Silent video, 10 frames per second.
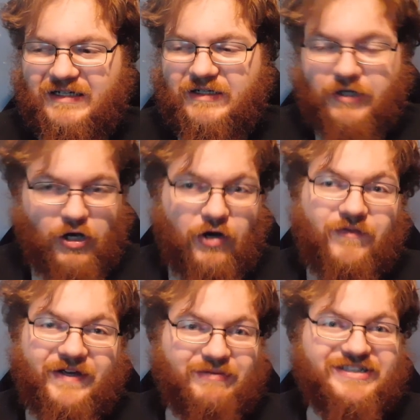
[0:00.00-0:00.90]
No, if
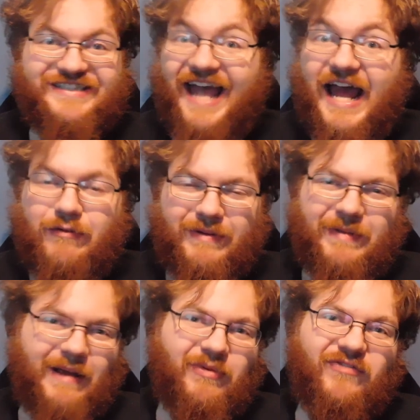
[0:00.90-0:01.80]
he was dead, we'd
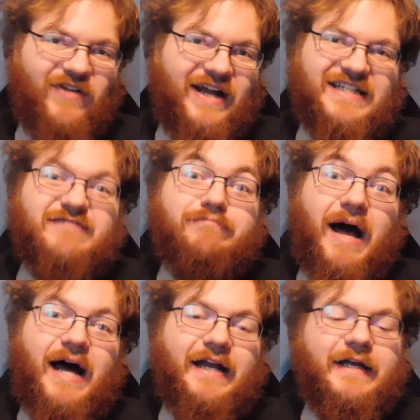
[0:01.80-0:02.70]
be able to find his
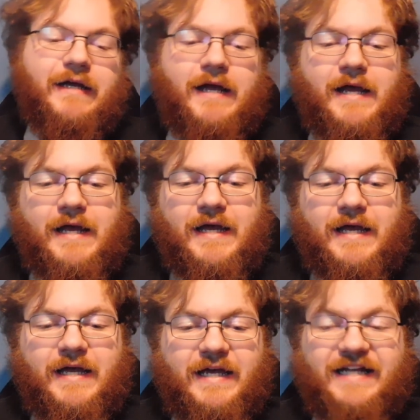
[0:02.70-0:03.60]
body.
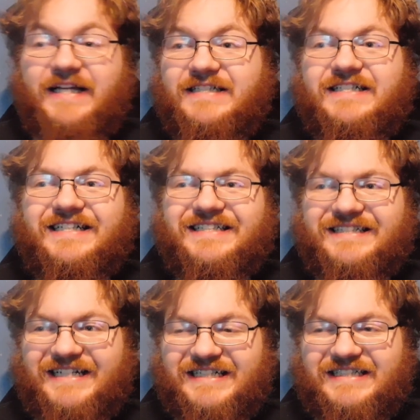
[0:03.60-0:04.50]
He doesn't
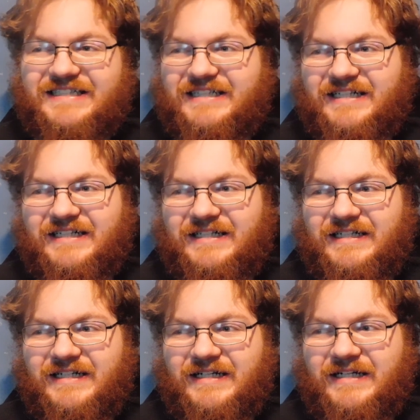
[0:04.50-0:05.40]
exist.
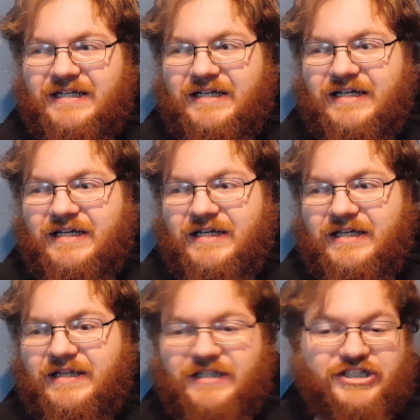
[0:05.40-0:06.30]

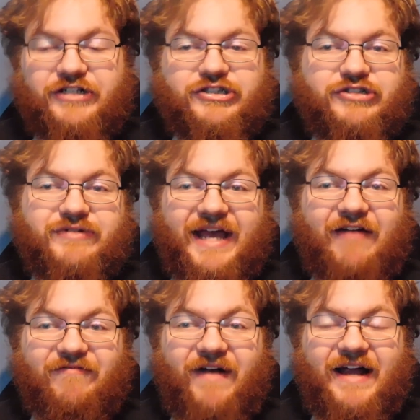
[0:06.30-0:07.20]
The Shirshu
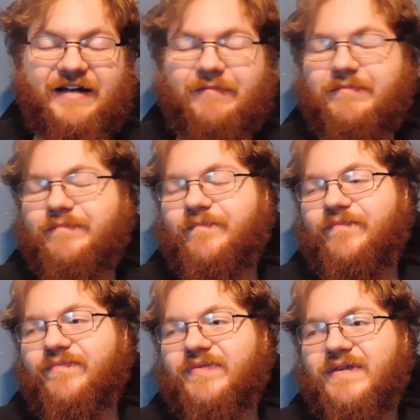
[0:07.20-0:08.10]
can't find him.
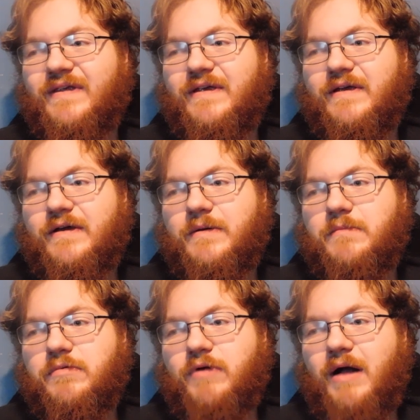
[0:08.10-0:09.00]

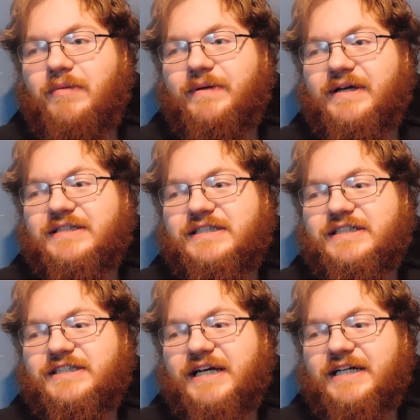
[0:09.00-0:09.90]
Probably because
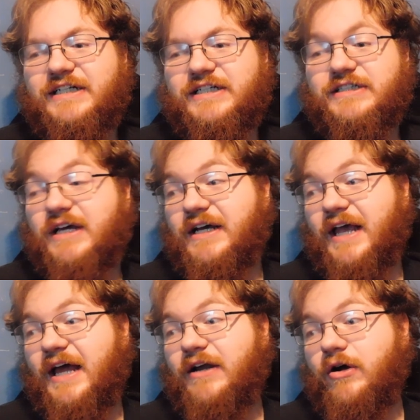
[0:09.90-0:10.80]
this scent is,
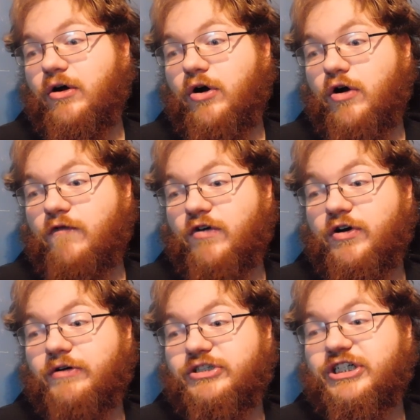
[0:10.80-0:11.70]
again, over an
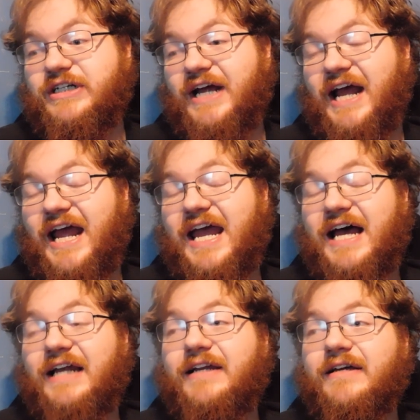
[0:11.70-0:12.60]
ocean,
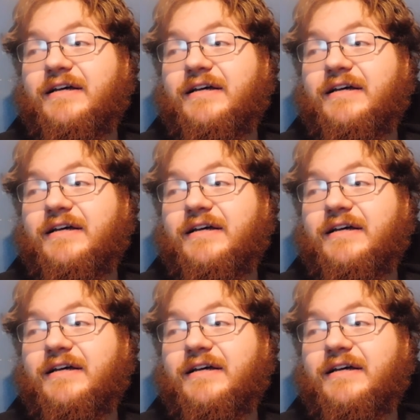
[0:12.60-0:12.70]
and